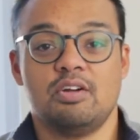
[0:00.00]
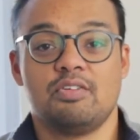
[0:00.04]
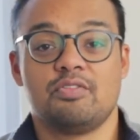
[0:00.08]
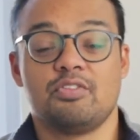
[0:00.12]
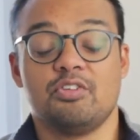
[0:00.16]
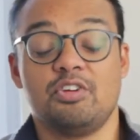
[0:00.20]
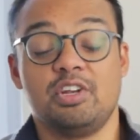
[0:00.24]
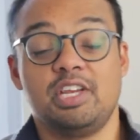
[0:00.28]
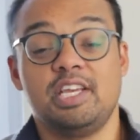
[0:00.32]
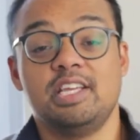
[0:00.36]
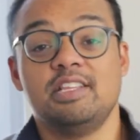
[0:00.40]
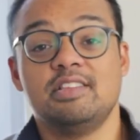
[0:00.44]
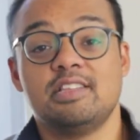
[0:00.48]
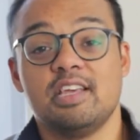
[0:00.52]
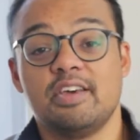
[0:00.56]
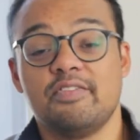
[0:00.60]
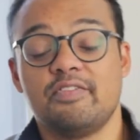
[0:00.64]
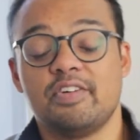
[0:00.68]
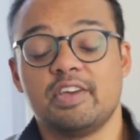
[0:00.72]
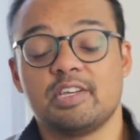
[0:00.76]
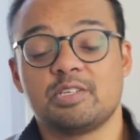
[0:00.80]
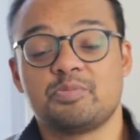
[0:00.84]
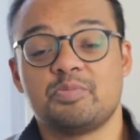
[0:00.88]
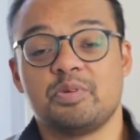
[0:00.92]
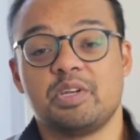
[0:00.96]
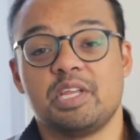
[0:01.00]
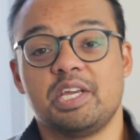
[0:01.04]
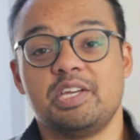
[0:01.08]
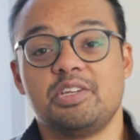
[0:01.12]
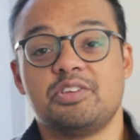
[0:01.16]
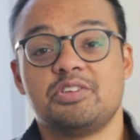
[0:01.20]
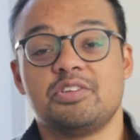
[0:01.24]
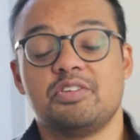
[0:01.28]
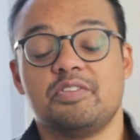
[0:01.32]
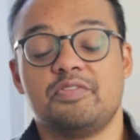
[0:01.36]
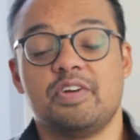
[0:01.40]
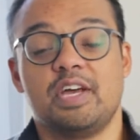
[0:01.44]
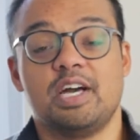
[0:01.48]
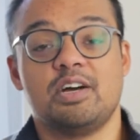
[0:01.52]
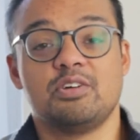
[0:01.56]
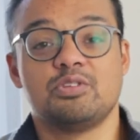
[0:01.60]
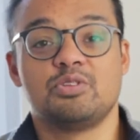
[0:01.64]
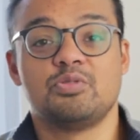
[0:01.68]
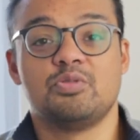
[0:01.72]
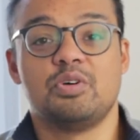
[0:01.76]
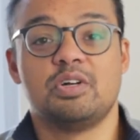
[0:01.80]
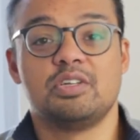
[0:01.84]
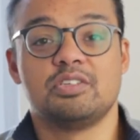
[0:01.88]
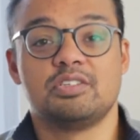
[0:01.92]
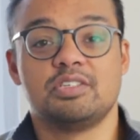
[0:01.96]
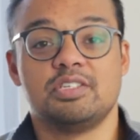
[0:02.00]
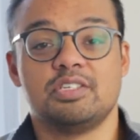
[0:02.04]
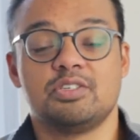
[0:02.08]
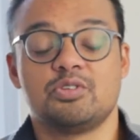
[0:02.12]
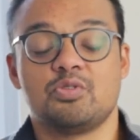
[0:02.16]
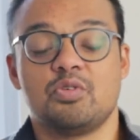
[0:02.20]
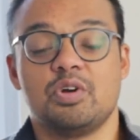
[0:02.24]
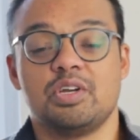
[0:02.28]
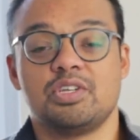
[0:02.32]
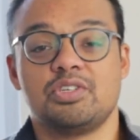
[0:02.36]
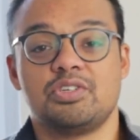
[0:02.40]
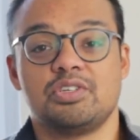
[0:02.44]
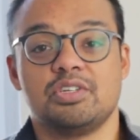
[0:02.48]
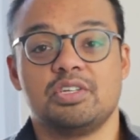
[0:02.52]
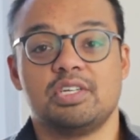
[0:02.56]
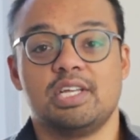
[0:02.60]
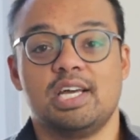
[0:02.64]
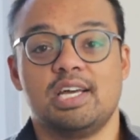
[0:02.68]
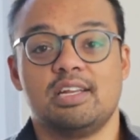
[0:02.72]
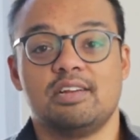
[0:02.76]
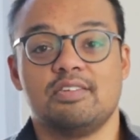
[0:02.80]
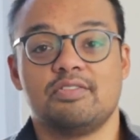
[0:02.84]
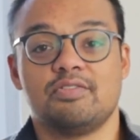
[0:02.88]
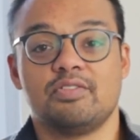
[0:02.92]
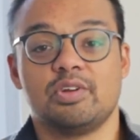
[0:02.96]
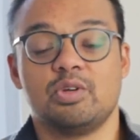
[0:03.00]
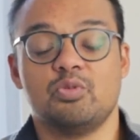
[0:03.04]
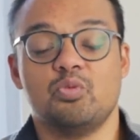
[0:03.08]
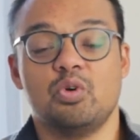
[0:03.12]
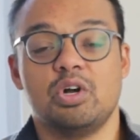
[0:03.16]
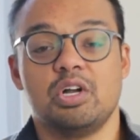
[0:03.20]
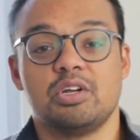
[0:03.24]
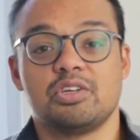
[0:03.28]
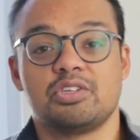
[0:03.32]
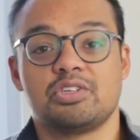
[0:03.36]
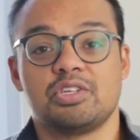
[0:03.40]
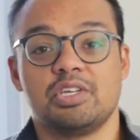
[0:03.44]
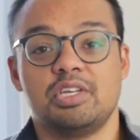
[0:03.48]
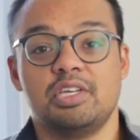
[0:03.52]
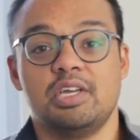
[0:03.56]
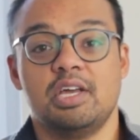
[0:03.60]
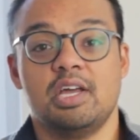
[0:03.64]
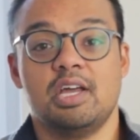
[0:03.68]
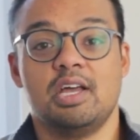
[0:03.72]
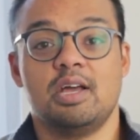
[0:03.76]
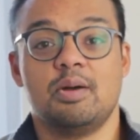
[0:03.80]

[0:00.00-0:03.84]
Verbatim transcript: For an in-depth explanation of how to answer this question and a free worksheet,